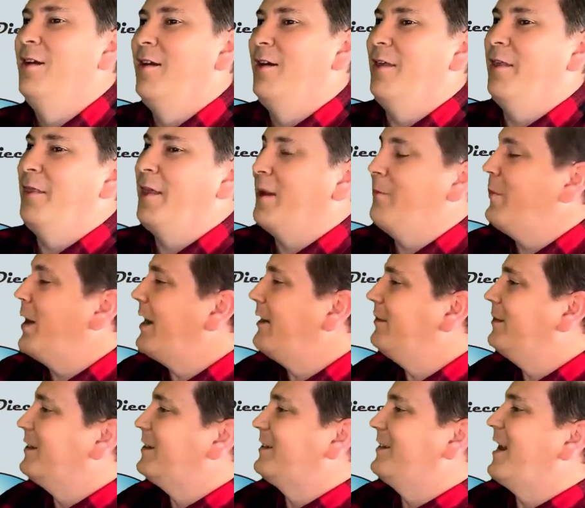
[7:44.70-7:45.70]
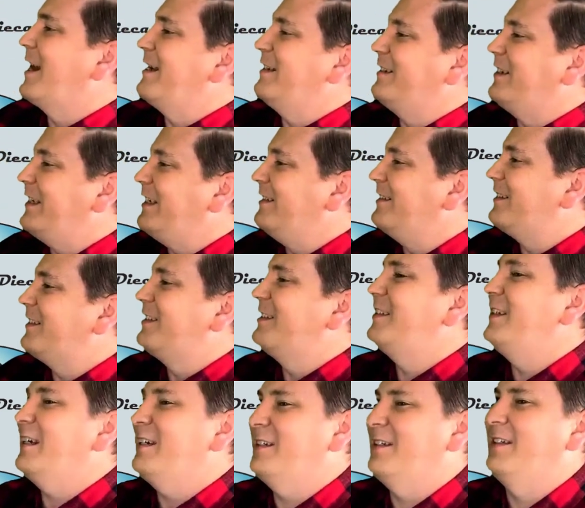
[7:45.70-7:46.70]
They made this
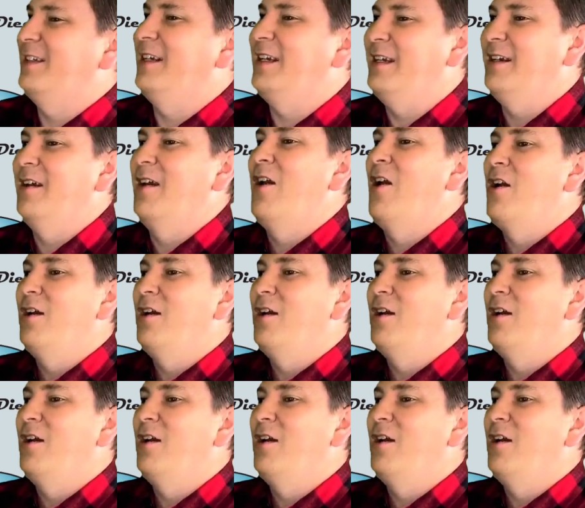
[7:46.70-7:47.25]
1960